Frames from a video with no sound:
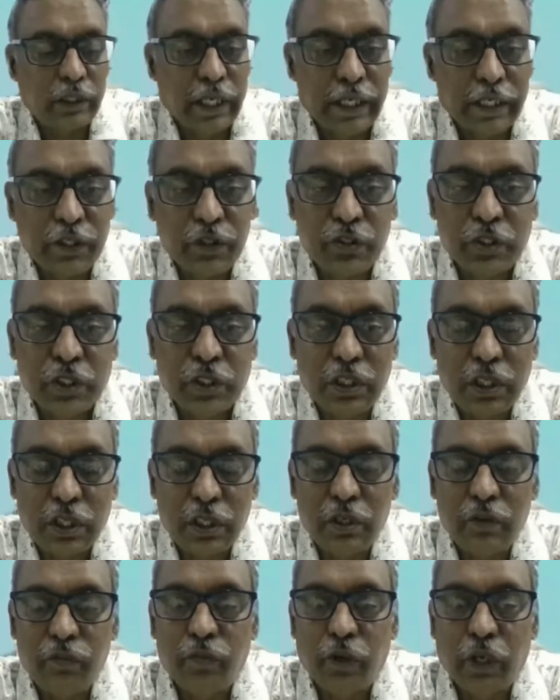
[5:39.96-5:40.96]
Thank you, sir,
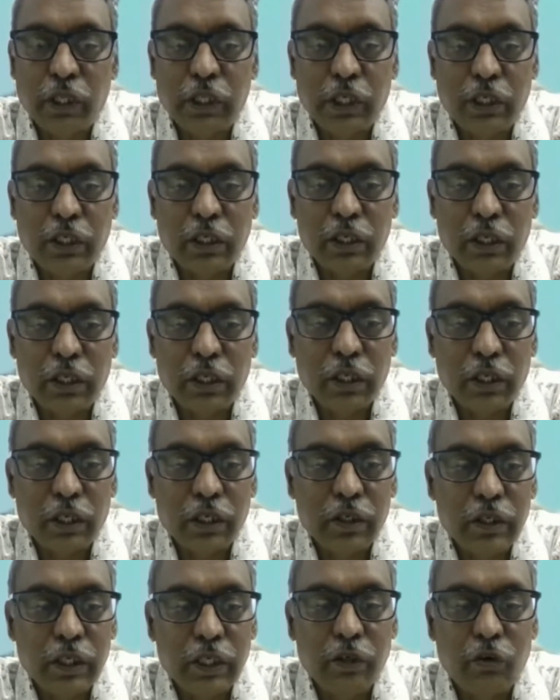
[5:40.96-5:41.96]
for that
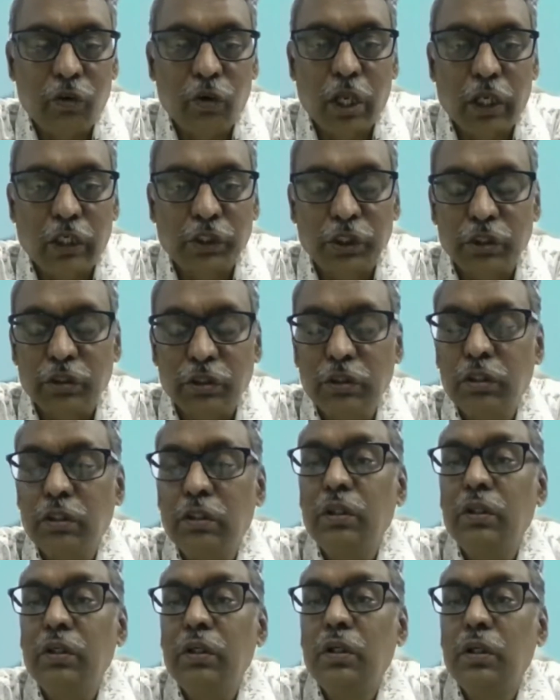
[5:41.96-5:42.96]
uh, introduction.
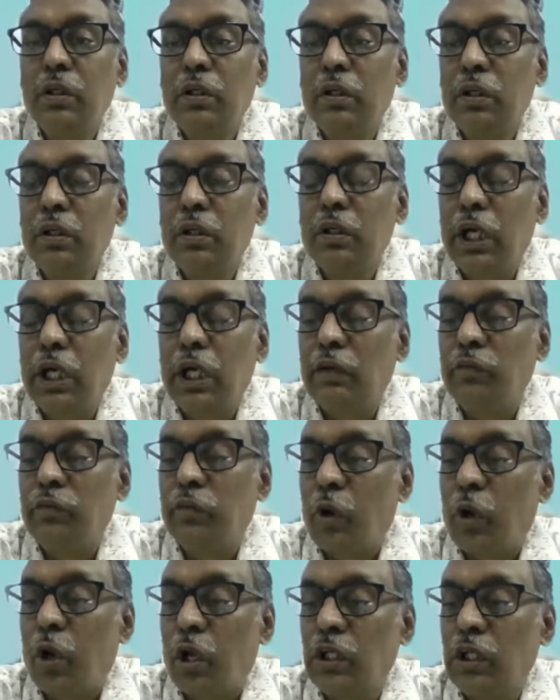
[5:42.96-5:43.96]
And
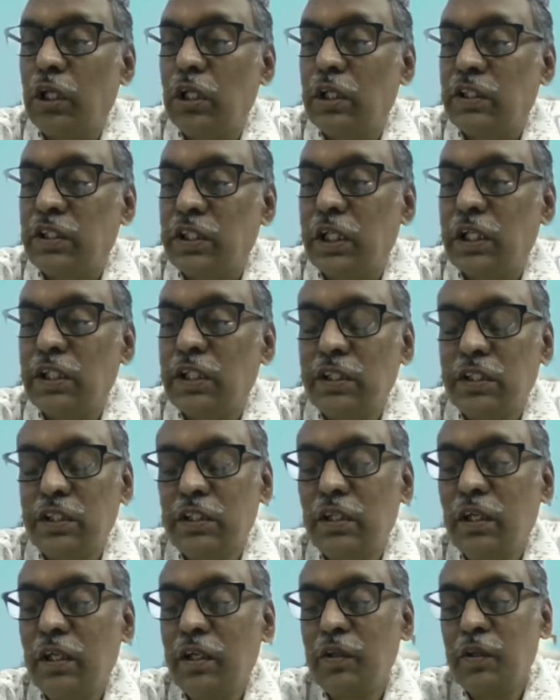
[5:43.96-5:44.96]
for all the
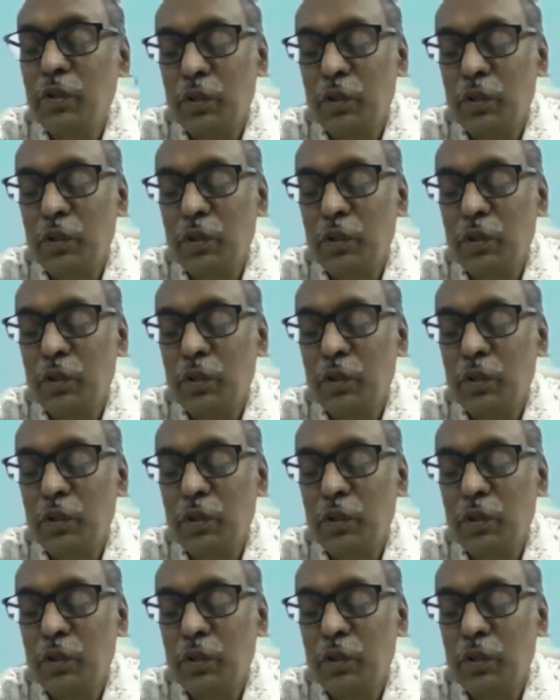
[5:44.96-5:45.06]
listeners,